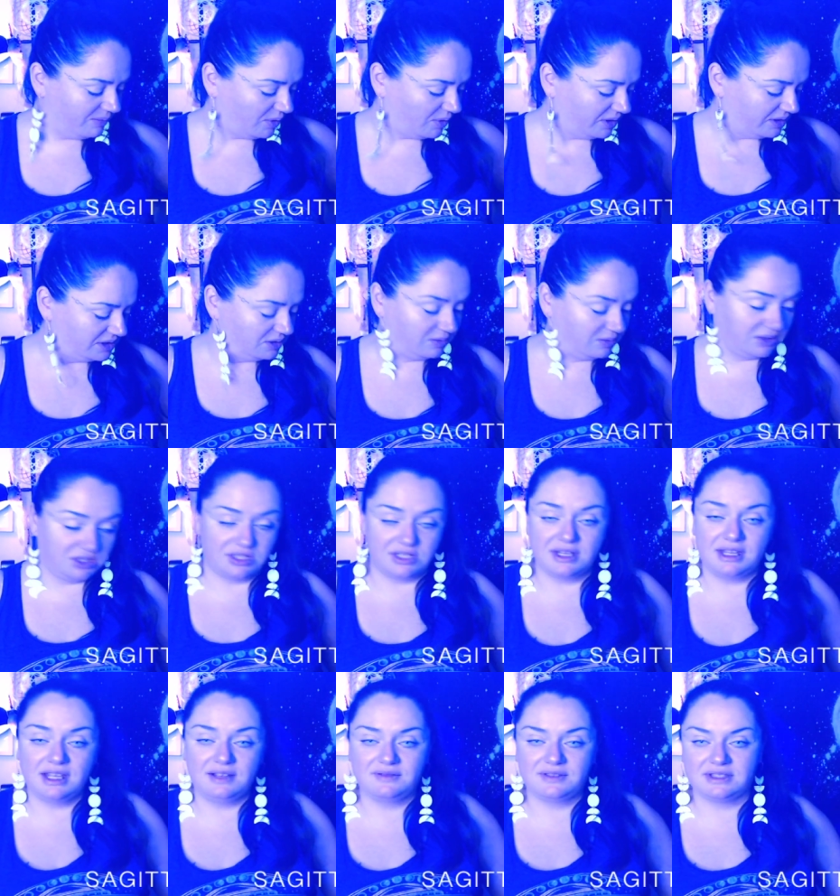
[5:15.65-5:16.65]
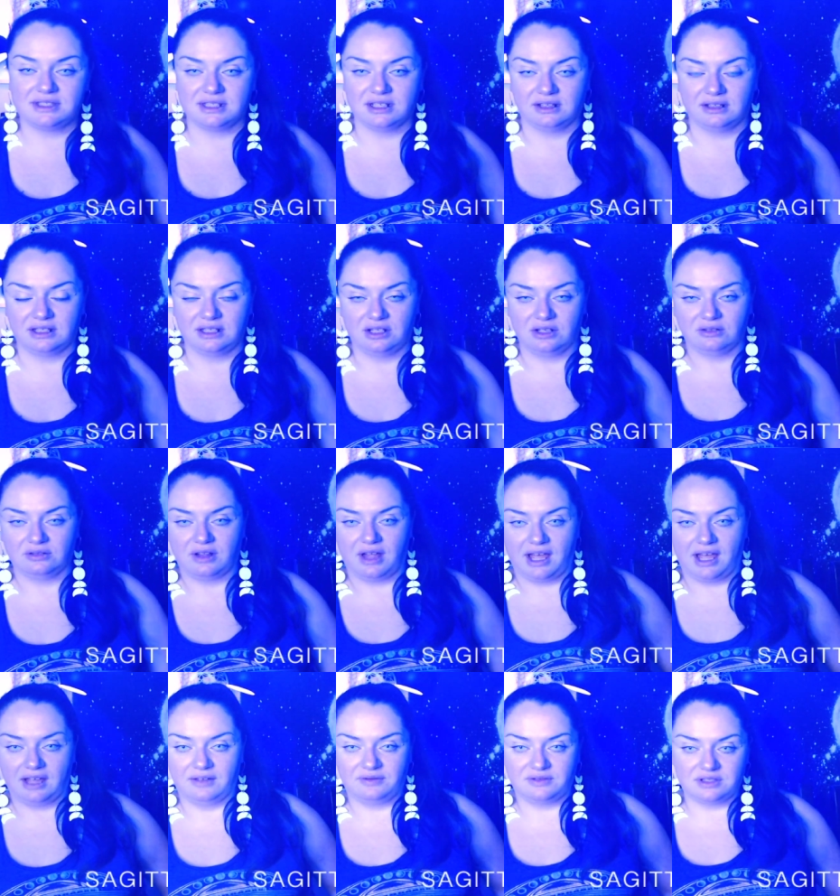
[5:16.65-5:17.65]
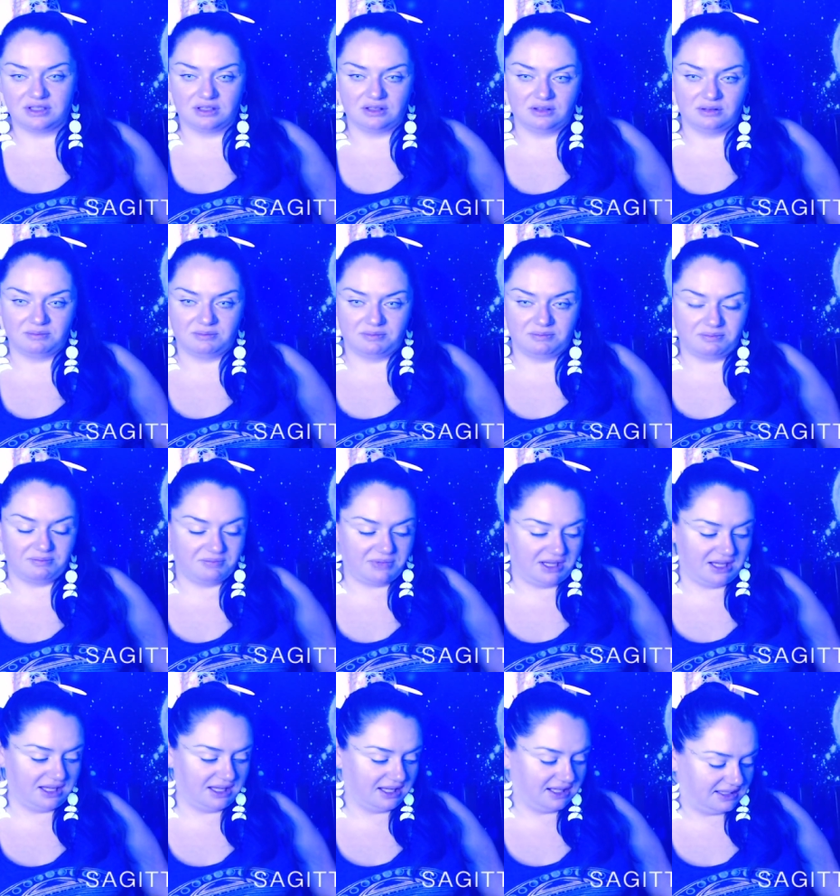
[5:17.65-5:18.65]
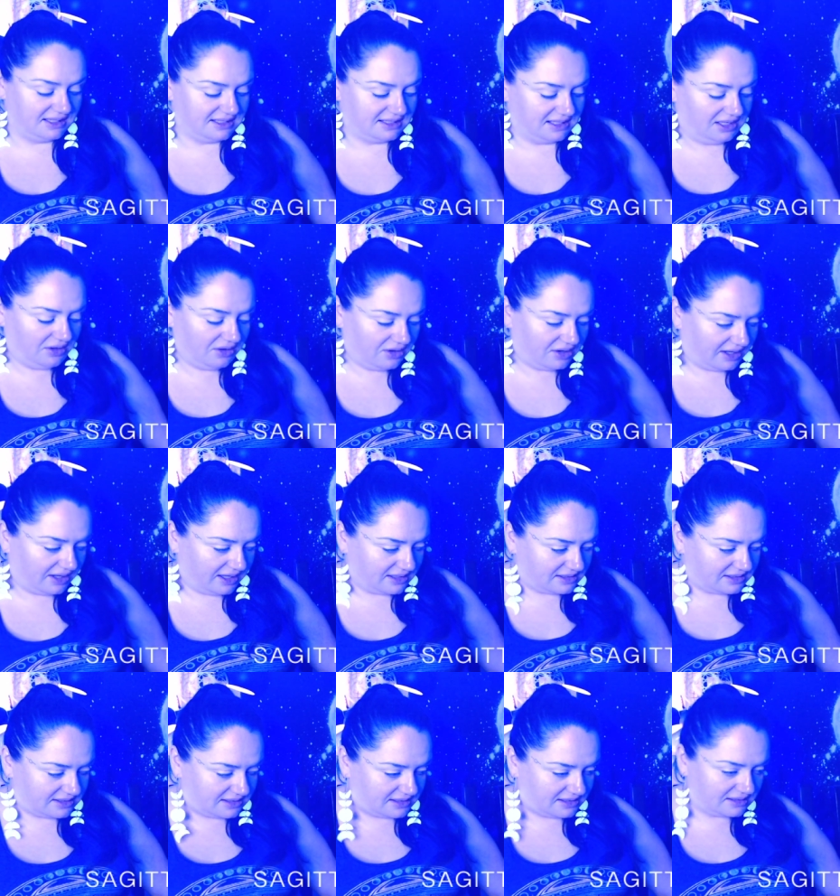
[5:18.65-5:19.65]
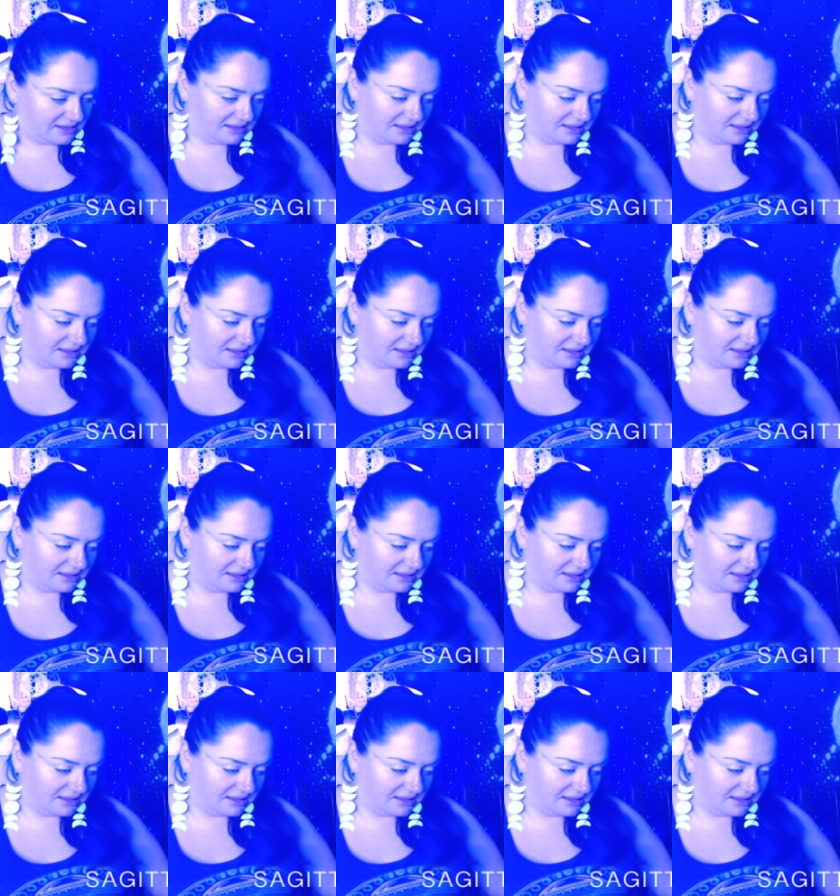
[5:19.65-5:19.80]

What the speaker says: or to achieve still in your life to be considered as